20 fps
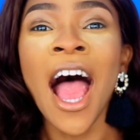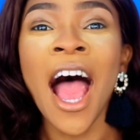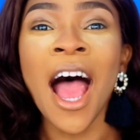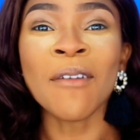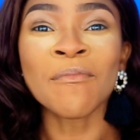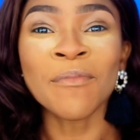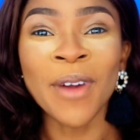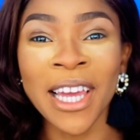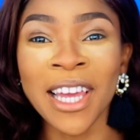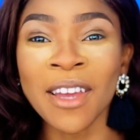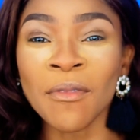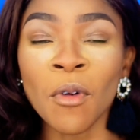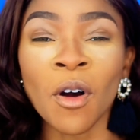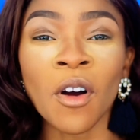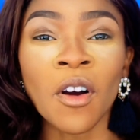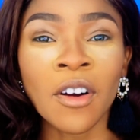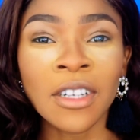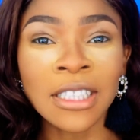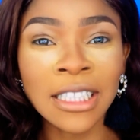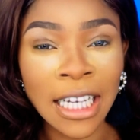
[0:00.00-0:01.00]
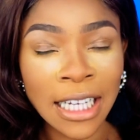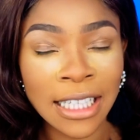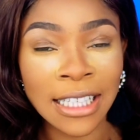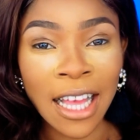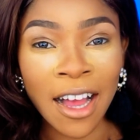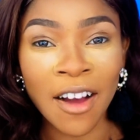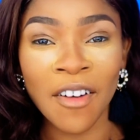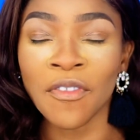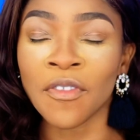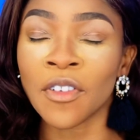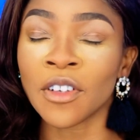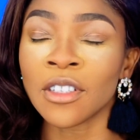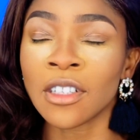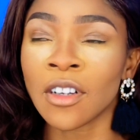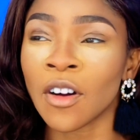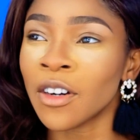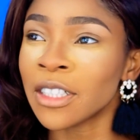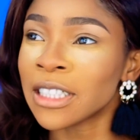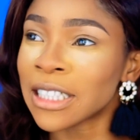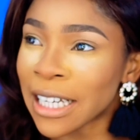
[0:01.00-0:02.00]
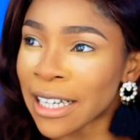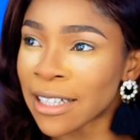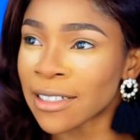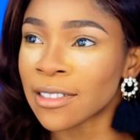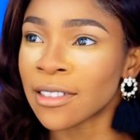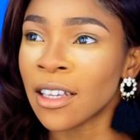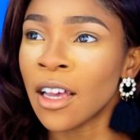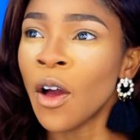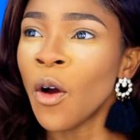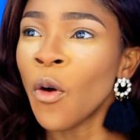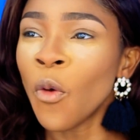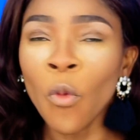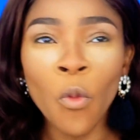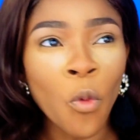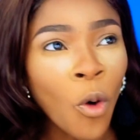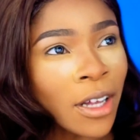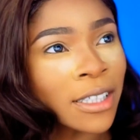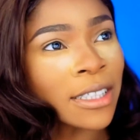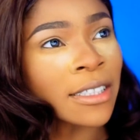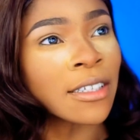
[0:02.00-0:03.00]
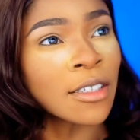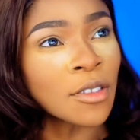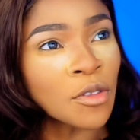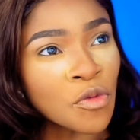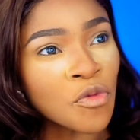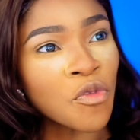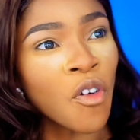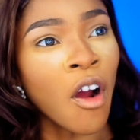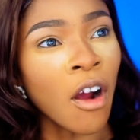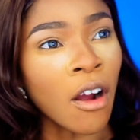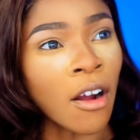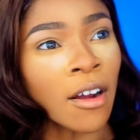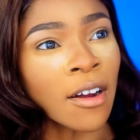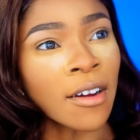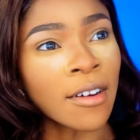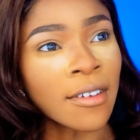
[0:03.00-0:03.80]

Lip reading: I'm making more content now for you. What is wrong?